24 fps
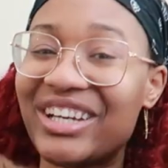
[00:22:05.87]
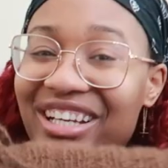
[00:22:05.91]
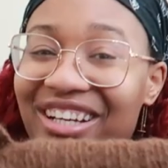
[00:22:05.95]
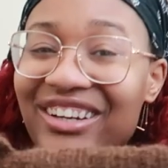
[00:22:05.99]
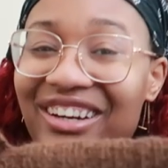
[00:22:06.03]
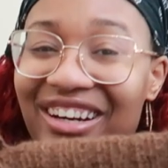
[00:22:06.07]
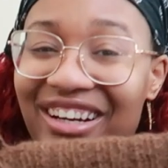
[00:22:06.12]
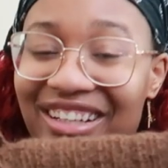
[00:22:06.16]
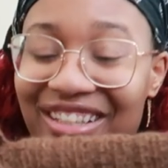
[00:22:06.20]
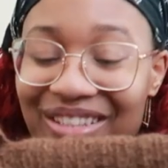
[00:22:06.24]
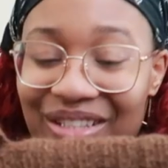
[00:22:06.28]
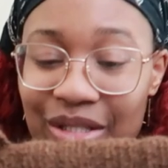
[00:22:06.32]
my
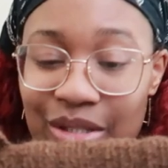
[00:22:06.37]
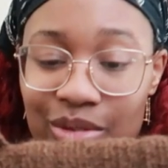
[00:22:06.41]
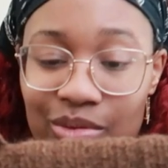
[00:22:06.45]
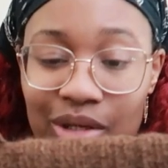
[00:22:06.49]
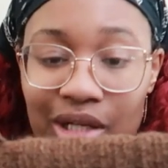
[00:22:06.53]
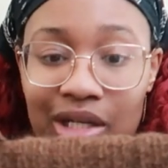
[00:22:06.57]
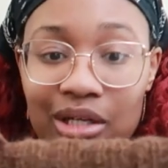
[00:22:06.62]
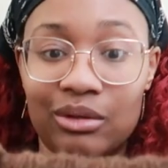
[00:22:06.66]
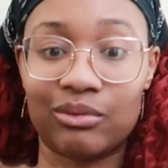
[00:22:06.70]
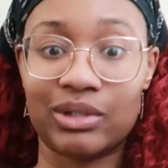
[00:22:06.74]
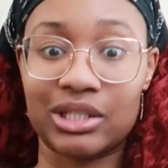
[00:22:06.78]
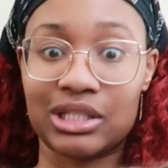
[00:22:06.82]
Cargill
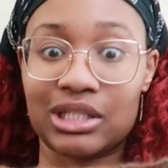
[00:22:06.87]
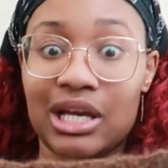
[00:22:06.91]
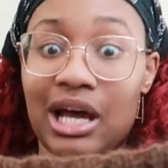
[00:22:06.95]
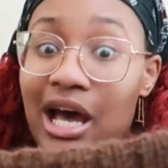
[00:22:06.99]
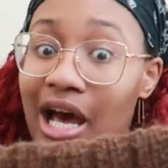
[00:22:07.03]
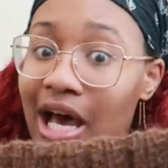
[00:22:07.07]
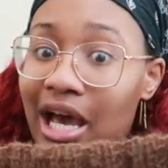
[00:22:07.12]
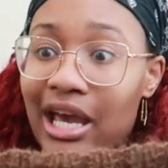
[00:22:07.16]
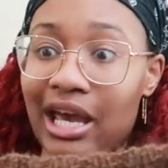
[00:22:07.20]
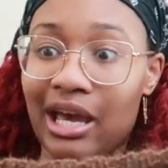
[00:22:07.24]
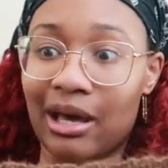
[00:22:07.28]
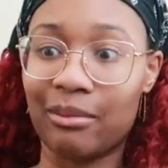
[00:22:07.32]
sweater, which
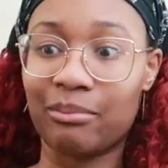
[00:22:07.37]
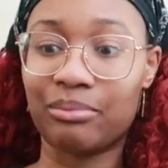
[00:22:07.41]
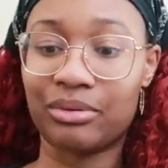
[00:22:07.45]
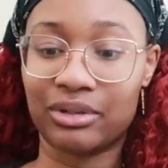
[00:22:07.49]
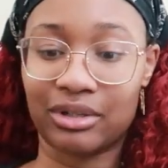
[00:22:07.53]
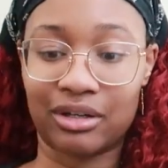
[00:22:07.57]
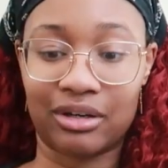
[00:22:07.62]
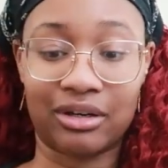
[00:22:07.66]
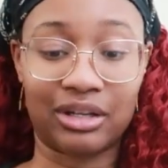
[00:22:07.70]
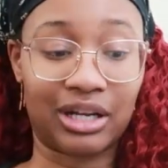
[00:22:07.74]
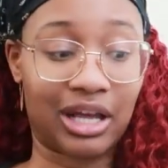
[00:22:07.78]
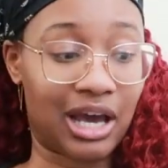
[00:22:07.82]
I have
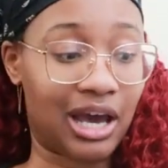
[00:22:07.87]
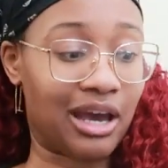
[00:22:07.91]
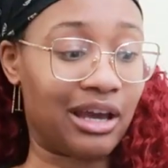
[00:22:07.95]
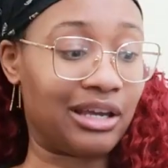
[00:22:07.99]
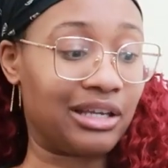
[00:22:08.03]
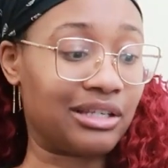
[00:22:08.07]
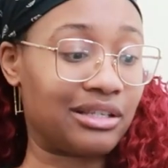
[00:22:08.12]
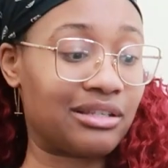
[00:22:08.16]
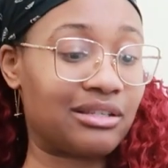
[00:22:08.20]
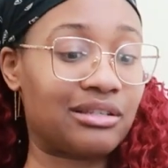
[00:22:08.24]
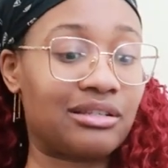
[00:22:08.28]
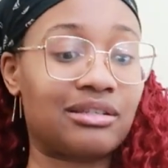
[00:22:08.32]
put on
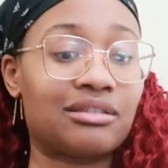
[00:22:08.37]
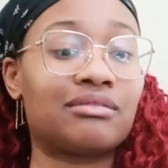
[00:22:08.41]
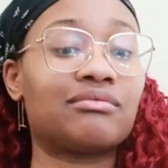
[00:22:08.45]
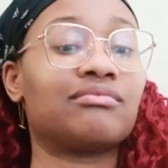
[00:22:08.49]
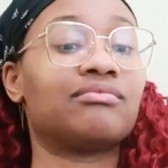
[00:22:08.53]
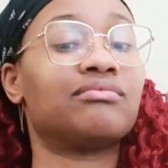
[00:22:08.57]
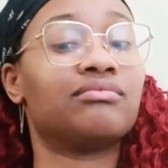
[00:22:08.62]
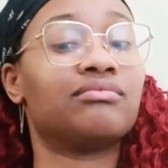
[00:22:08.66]
ice